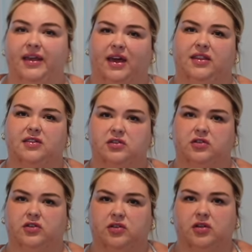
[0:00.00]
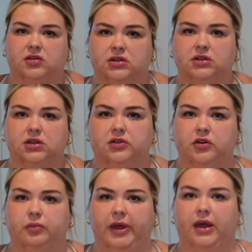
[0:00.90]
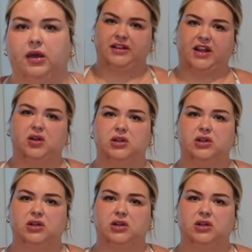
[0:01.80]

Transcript: yeah, these are just a little too big. They don't